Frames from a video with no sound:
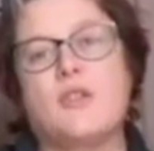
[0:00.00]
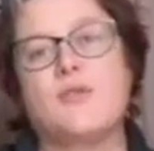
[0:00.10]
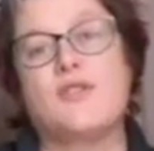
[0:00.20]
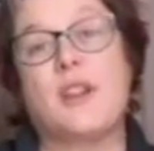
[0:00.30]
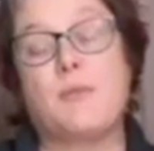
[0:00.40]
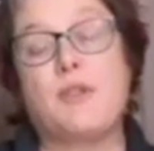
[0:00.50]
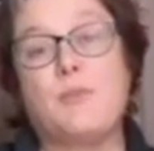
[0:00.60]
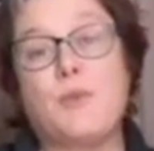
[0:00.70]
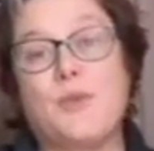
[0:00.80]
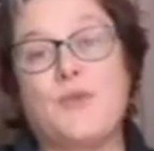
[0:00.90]
So some of the
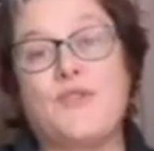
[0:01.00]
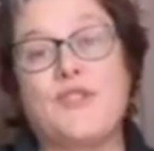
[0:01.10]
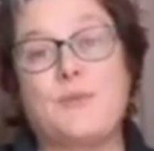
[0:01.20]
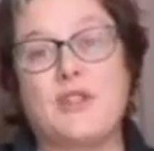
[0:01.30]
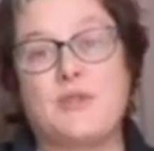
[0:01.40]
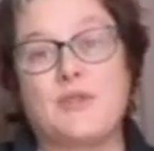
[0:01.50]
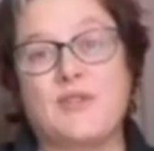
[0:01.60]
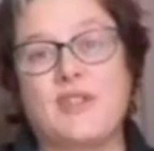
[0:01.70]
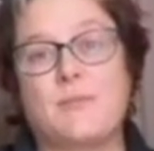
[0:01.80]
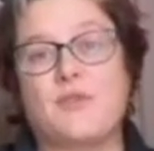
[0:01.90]
moves that we do,
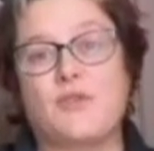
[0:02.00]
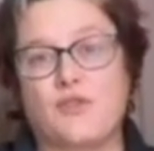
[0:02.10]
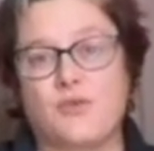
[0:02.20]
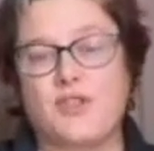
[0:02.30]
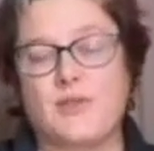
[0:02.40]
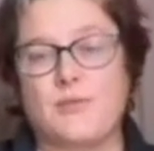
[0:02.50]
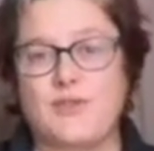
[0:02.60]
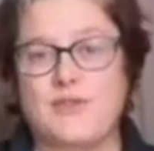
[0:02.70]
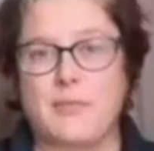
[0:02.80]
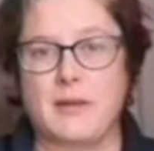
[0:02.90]
some of the strokes that we
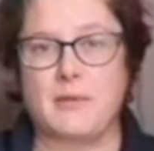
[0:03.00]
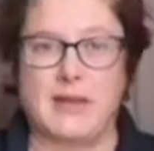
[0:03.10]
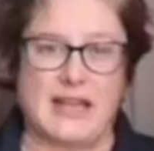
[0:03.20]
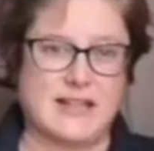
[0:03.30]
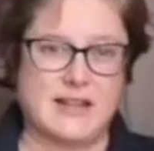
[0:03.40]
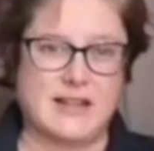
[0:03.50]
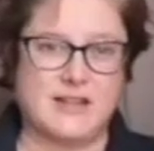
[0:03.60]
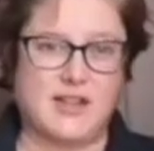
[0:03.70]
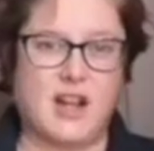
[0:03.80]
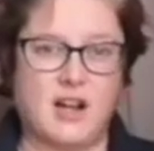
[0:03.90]
do in baby
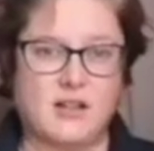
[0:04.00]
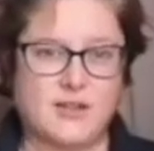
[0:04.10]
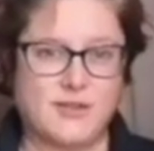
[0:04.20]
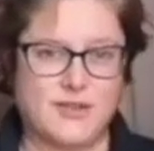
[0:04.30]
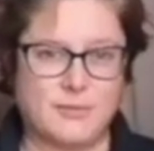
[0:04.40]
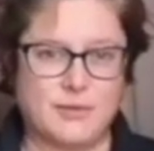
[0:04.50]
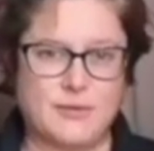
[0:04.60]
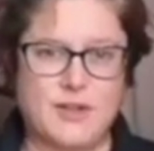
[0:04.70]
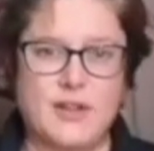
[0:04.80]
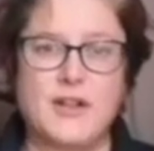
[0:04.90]
massage aren't
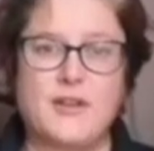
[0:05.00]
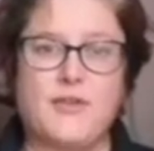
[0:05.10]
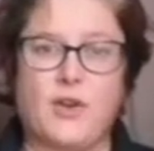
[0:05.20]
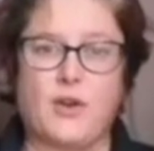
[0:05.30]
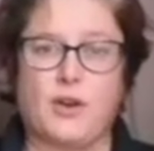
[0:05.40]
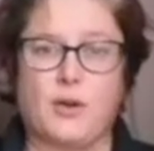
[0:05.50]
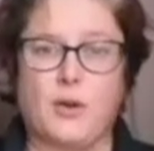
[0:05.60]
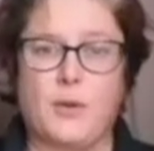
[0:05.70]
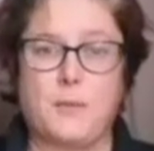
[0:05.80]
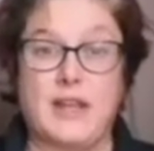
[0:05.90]
suitable for
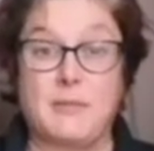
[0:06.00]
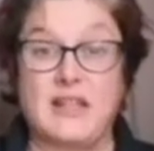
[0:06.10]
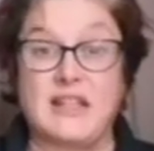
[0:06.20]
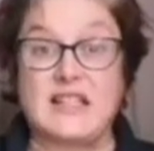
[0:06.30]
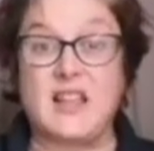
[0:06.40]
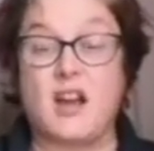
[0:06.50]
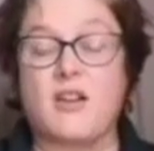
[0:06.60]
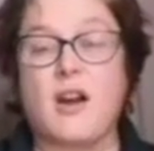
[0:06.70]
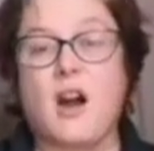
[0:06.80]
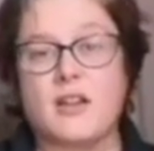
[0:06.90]
babies that
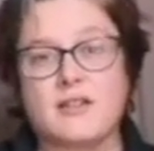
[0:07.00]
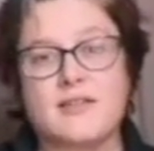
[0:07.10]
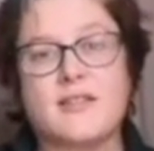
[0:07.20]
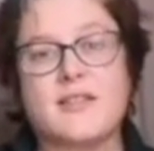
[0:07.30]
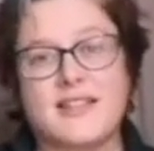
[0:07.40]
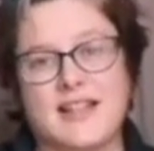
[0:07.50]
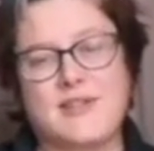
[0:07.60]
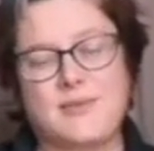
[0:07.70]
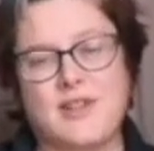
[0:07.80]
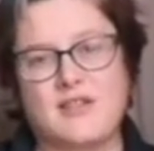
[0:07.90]
are under
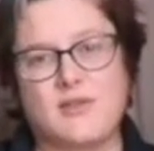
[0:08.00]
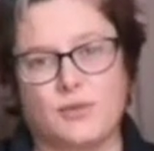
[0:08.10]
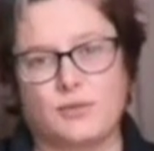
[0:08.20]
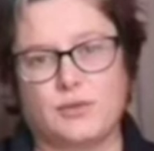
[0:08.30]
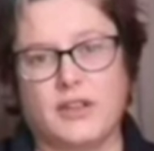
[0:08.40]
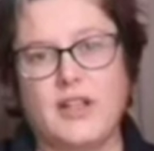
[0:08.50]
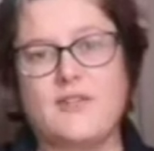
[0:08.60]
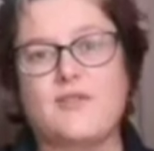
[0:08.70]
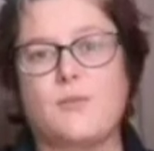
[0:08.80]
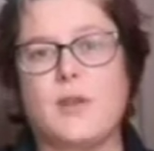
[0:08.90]
6 weeks old.
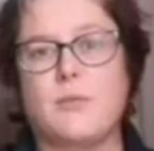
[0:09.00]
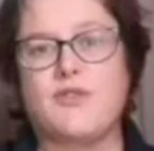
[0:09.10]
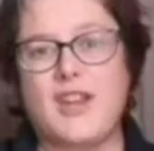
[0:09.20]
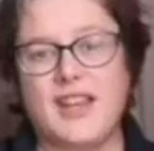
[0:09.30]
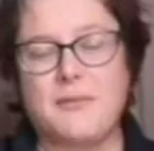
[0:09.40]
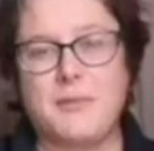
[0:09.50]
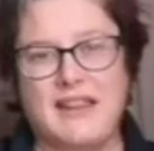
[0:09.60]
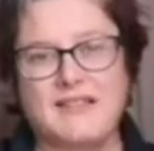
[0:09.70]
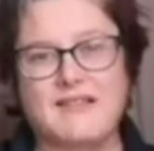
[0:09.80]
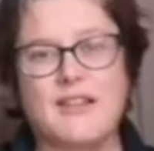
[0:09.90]
So we would
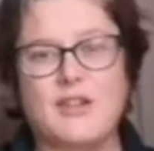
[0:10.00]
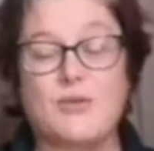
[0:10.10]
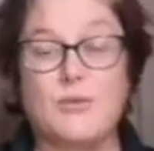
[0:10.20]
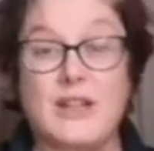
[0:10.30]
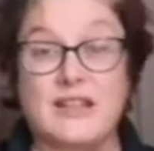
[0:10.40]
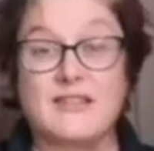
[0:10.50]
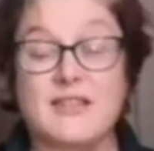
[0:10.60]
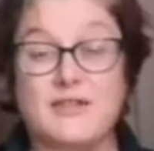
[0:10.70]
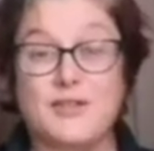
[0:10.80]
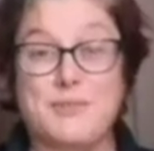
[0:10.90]
recommend that you wait
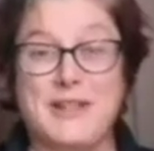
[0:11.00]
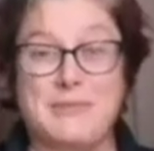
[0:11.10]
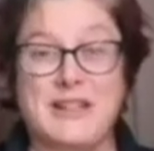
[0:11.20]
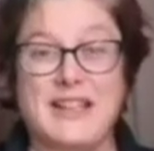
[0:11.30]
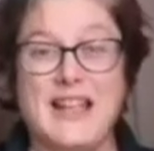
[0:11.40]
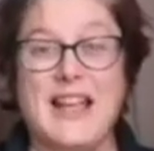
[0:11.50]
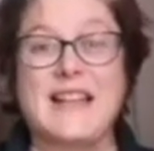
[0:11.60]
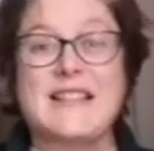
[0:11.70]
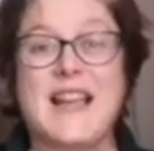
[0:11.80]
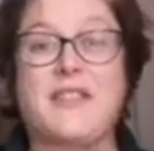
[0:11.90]
until your baby
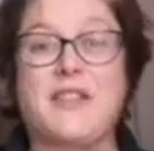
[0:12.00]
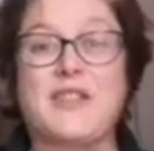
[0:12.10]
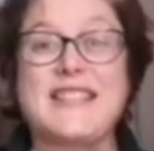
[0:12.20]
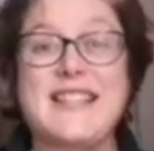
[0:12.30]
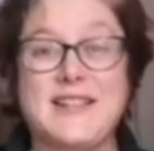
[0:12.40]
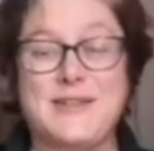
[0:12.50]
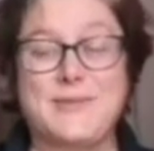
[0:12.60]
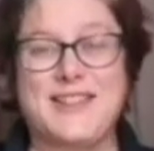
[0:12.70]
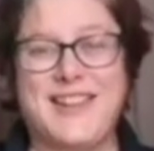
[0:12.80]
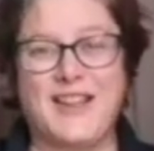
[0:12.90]
has had their
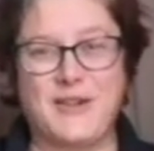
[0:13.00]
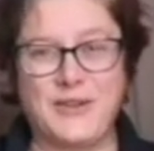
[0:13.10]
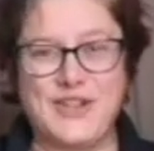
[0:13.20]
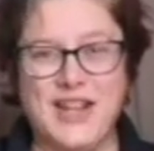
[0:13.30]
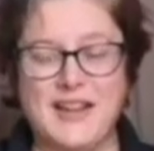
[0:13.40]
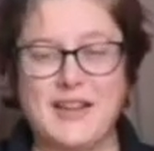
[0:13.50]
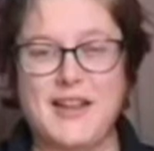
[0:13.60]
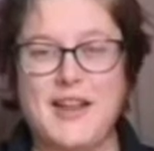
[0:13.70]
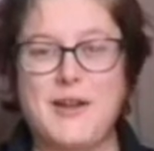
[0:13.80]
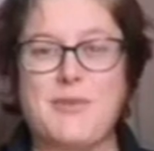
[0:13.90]
6-week health check
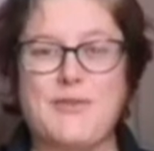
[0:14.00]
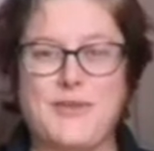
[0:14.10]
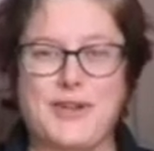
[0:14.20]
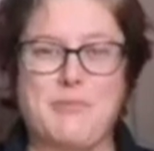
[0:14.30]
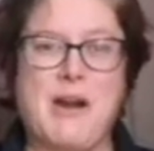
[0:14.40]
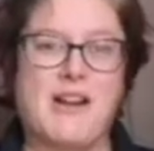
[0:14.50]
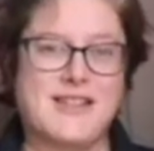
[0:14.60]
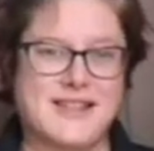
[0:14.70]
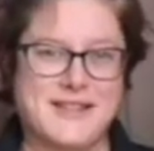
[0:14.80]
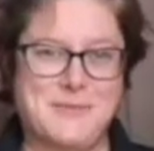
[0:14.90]
before you
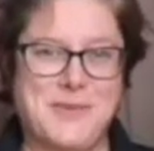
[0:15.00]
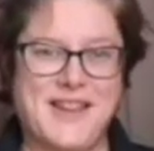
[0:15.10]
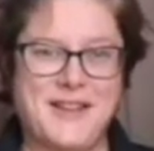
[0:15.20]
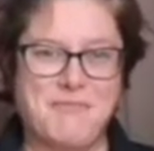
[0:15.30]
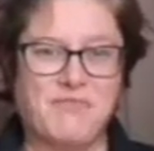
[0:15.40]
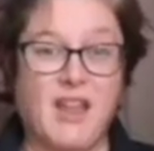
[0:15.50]
participate.